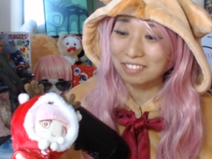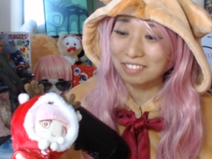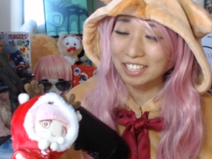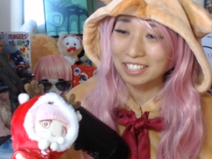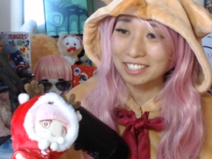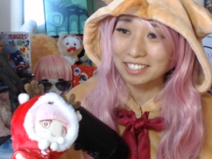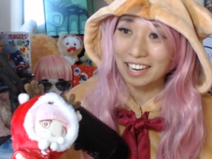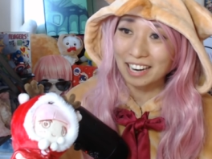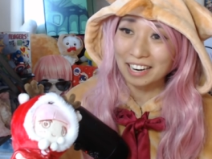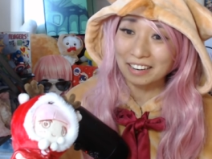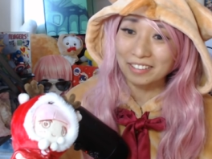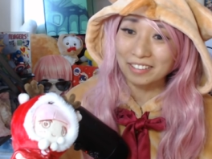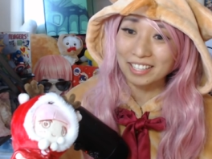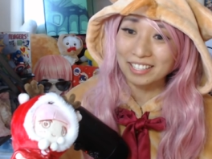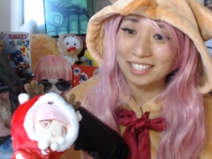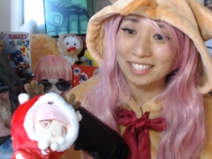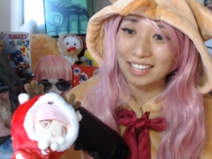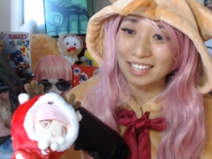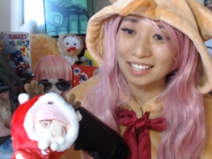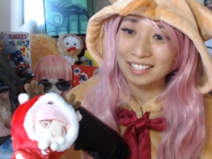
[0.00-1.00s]

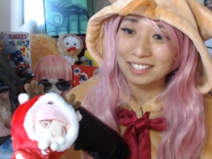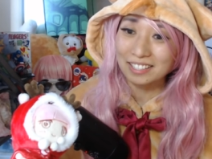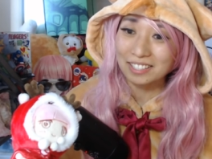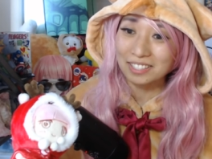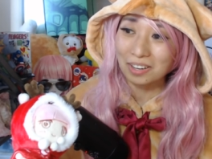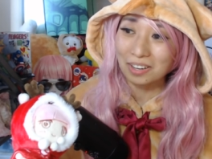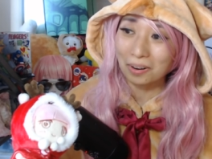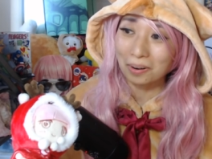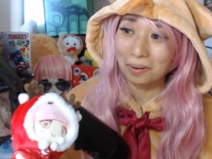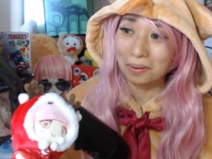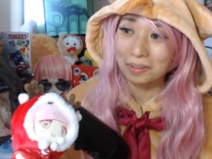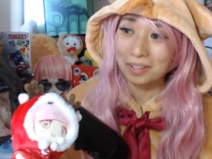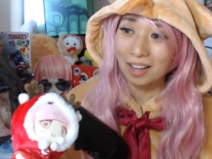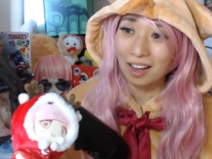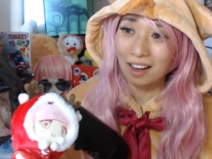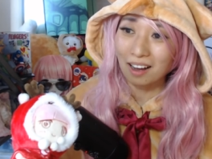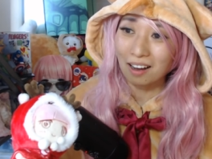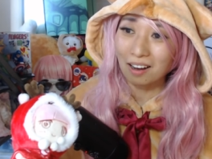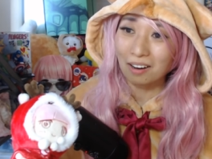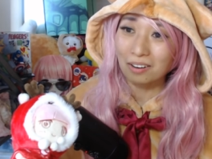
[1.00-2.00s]
diamonds in so
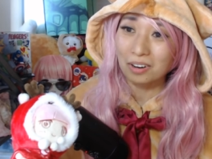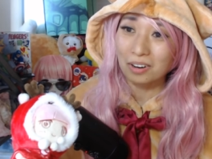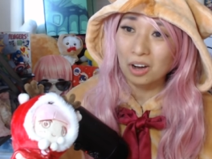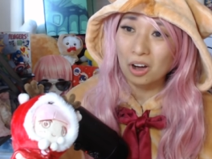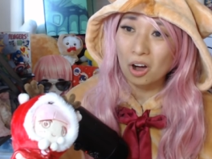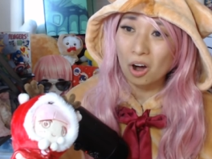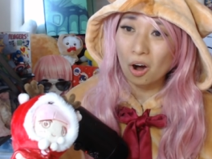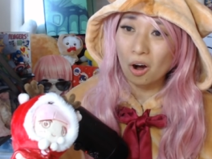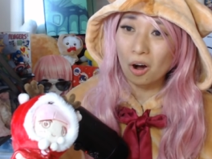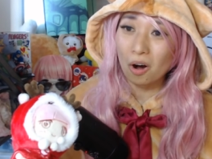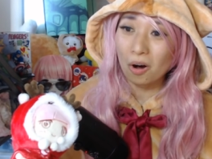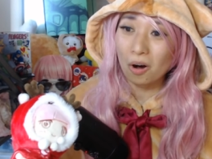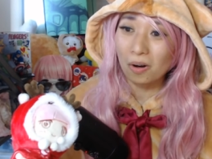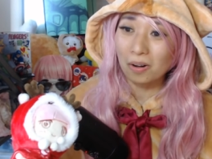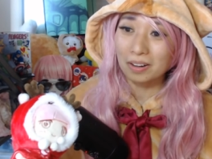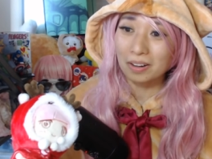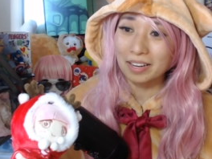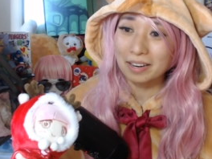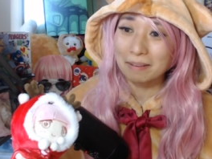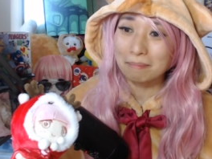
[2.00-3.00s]
long.
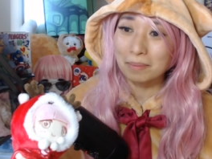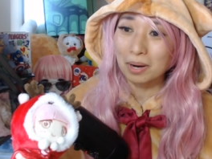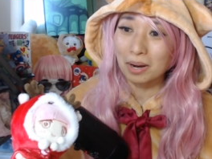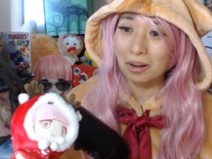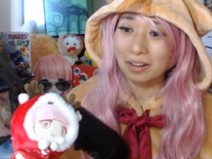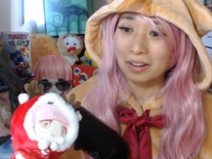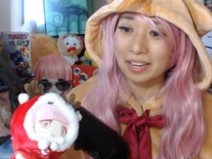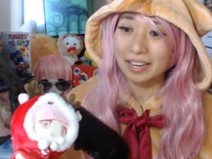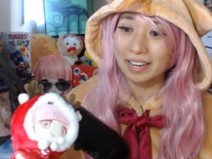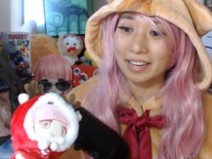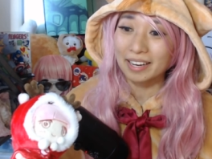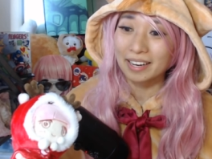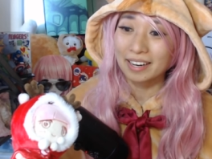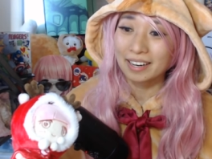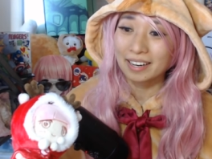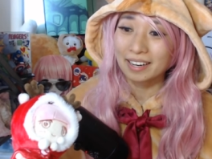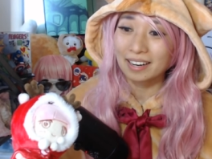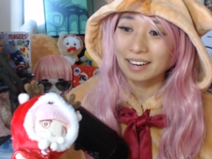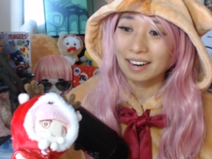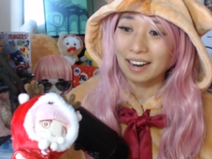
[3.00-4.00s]
Holy moly!
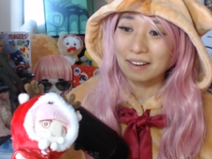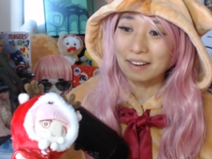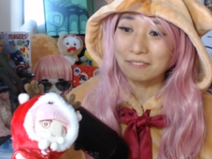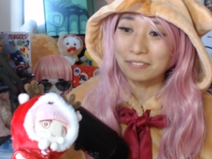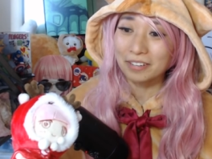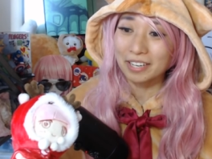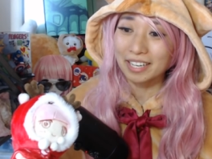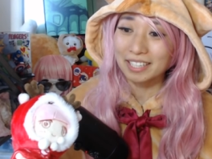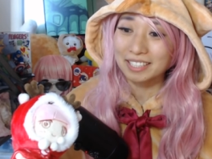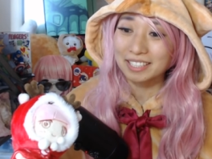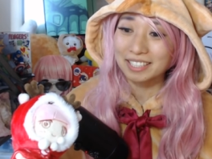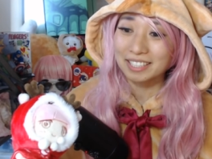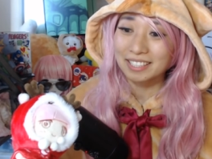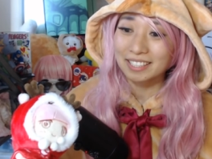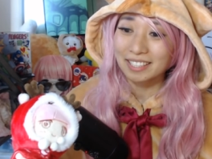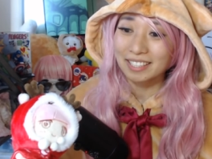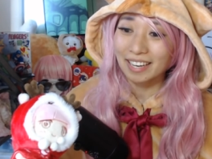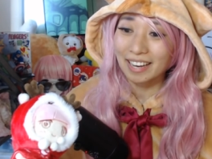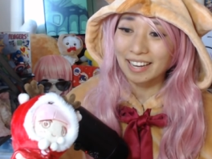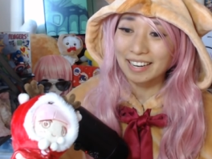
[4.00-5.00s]
I'm rich and